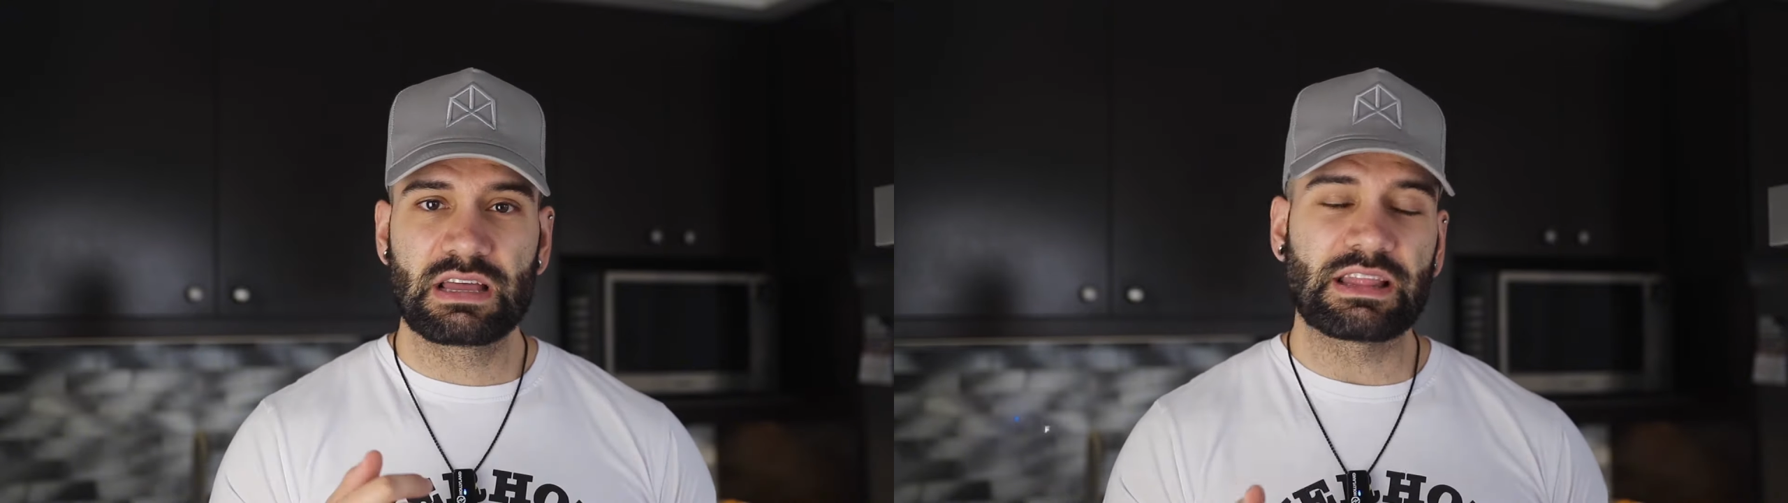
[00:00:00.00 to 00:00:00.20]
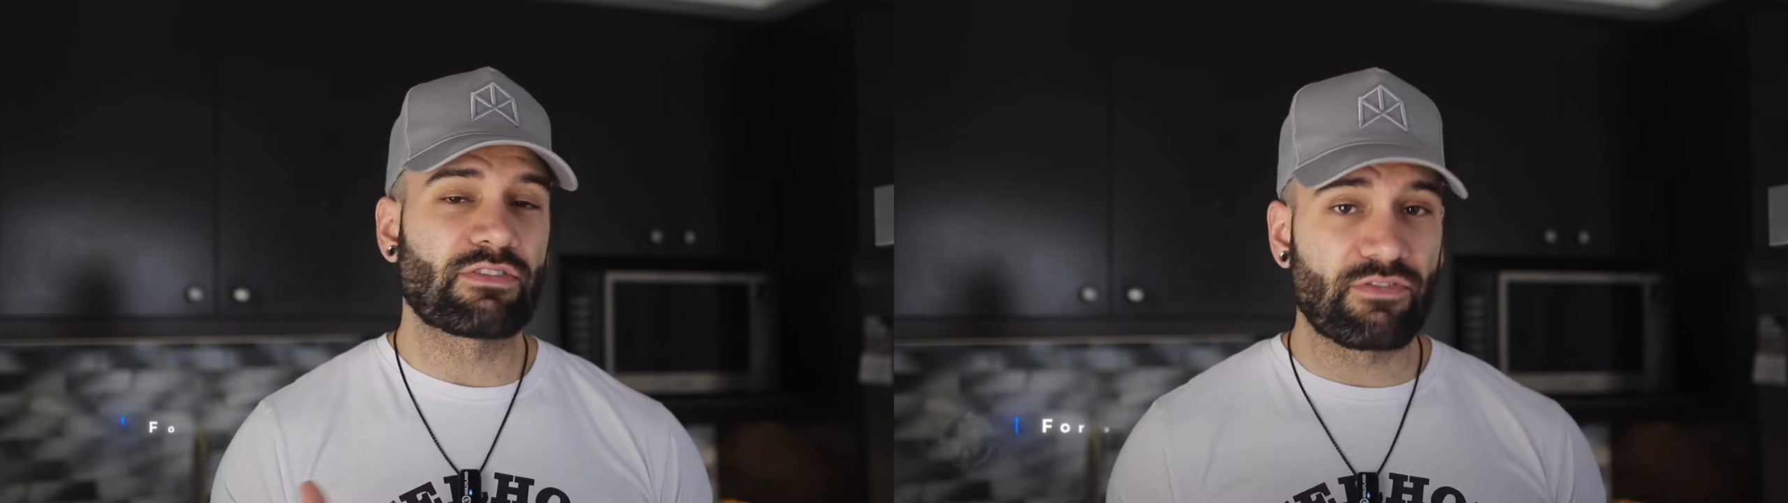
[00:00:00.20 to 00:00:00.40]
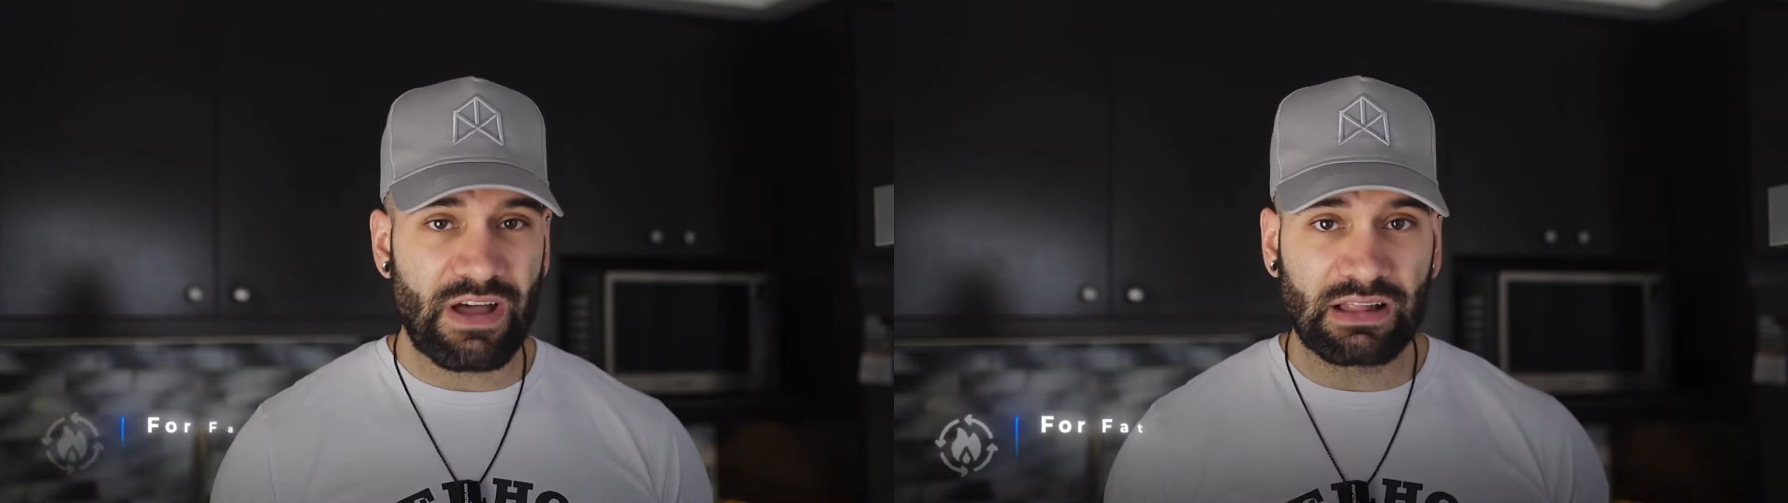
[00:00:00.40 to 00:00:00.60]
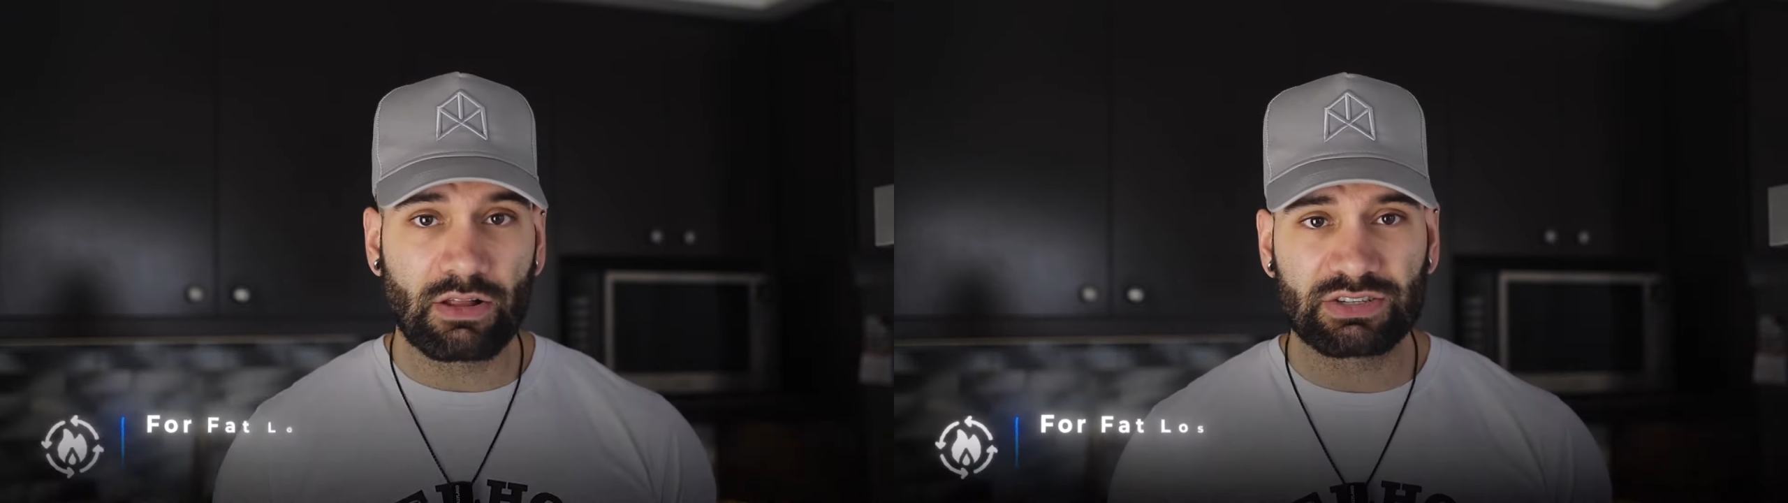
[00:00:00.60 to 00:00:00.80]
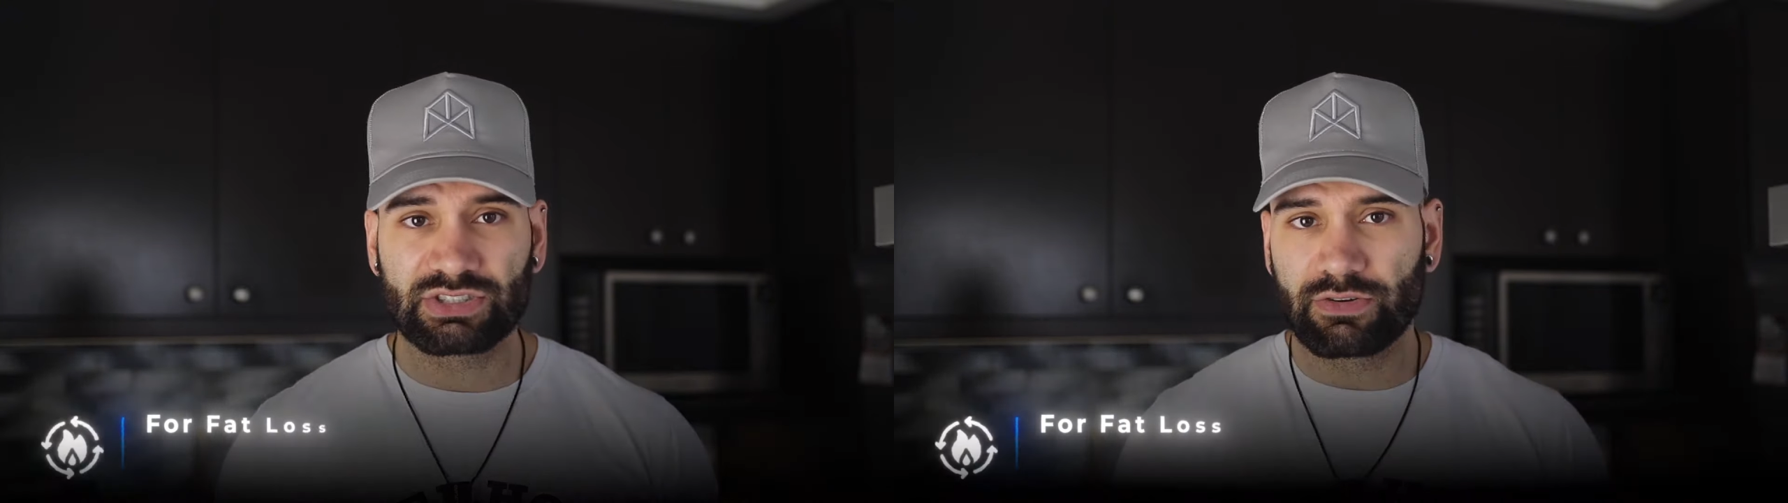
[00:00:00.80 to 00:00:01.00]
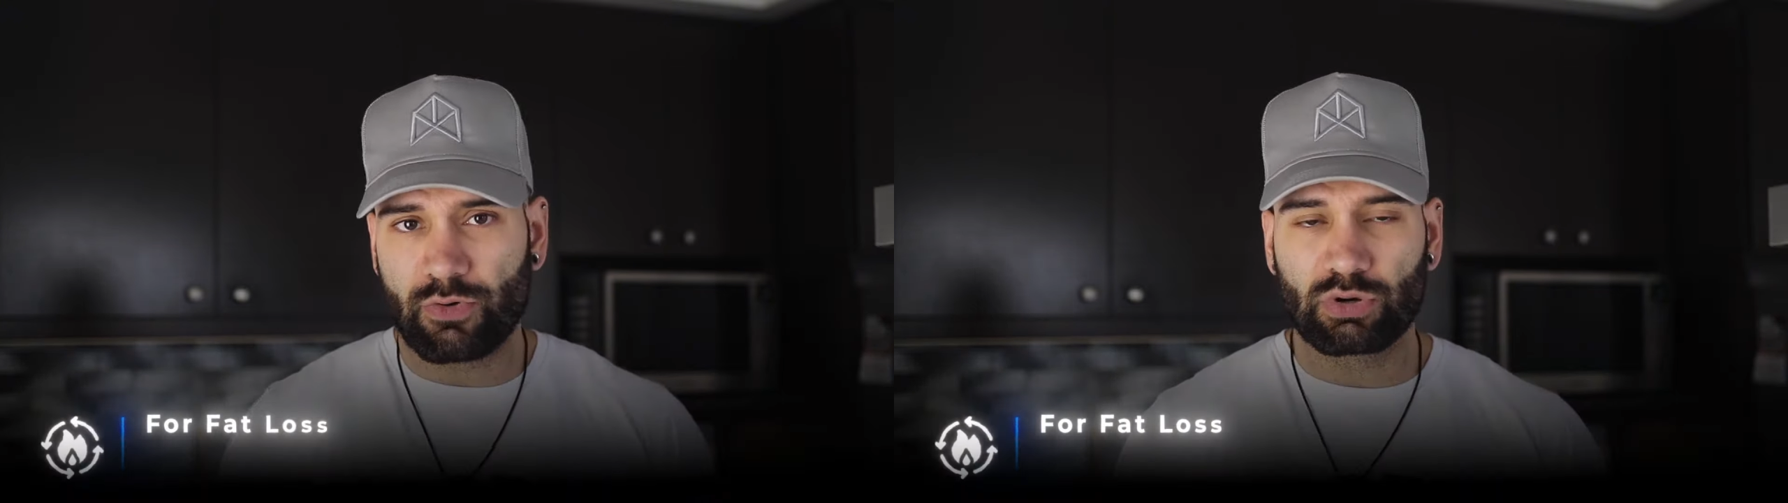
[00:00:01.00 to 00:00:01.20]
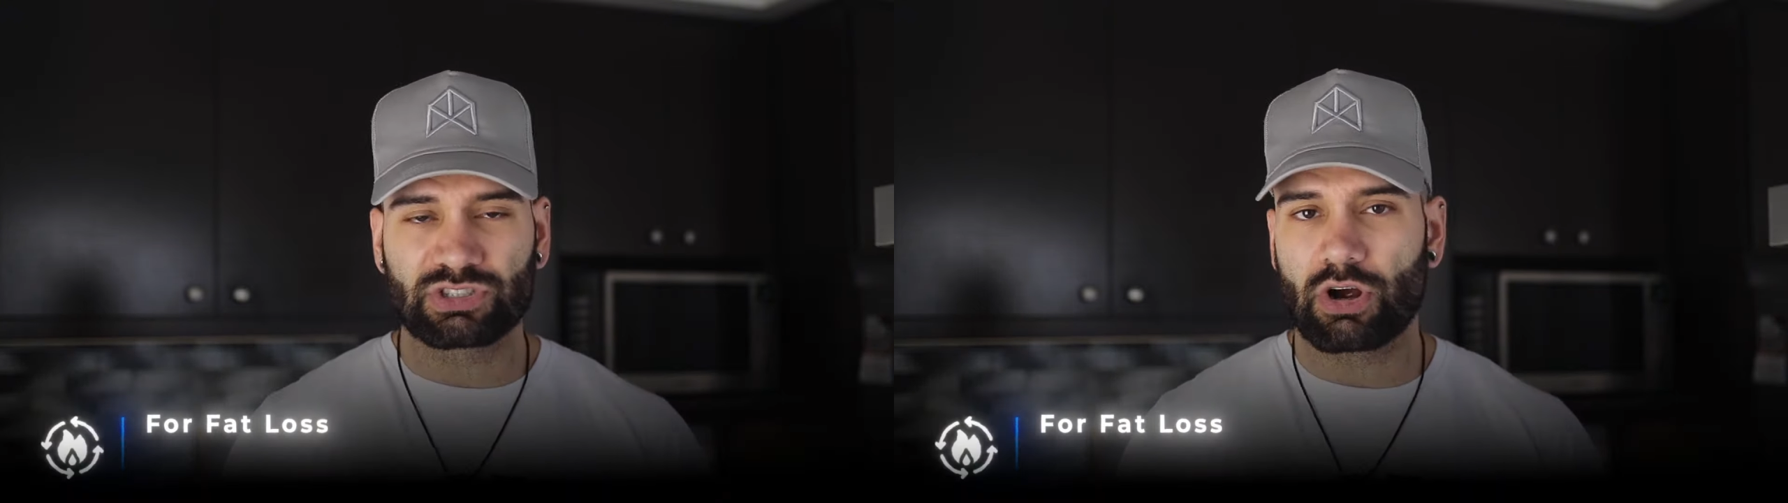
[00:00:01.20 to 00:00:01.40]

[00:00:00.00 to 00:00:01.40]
Now, for fat loss, though, of course,